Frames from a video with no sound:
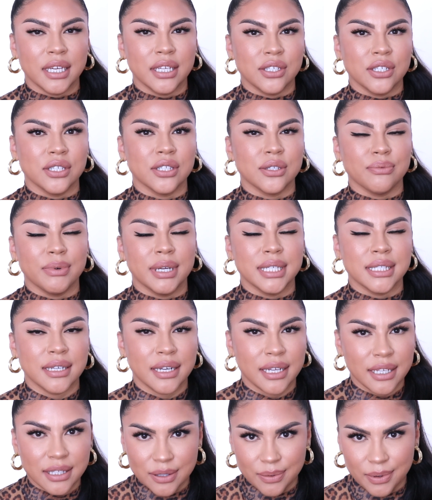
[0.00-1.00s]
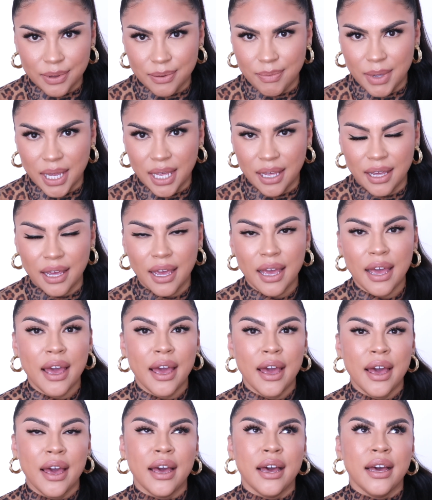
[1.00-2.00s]
It just resonates with me
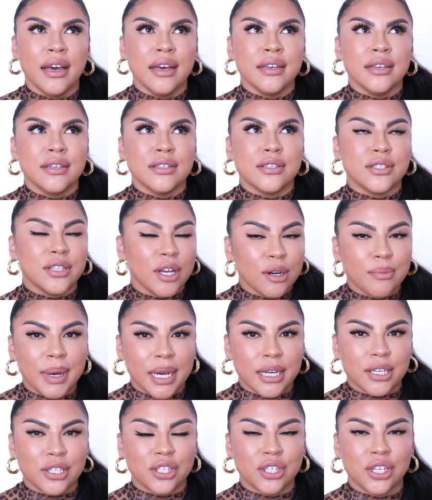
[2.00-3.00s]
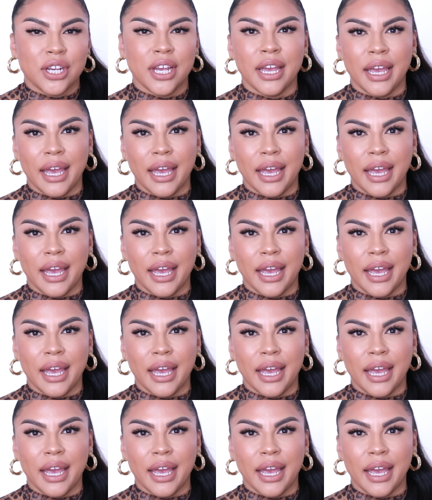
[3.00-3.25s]
so much,